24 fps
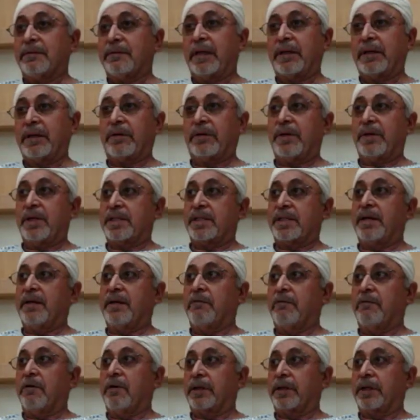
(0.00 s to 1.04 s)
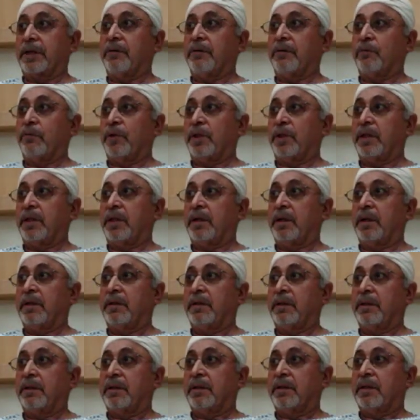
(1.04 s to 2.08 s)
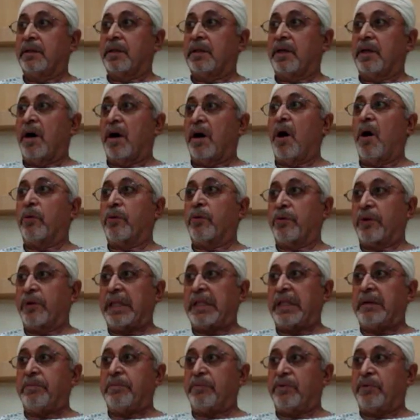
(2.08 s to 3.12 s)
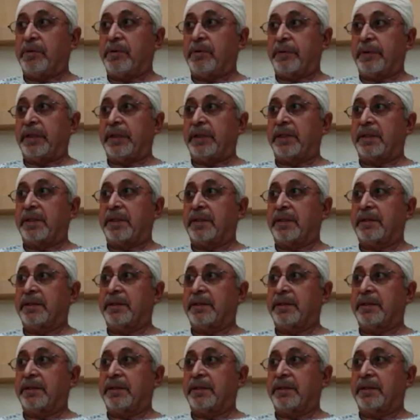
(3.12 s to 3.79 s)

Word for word: Dr. Hassan walk in with the already prepared